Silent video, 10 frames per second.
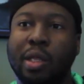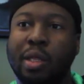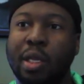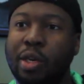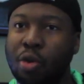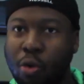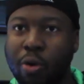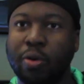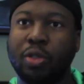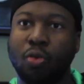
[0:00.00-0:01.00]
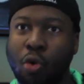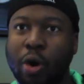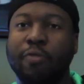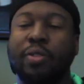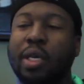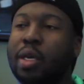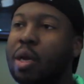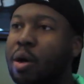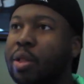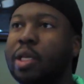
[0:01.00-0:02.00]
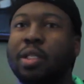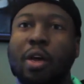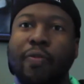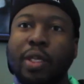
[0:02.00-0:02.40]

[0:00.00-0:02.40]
the dwarfs and all that stuff,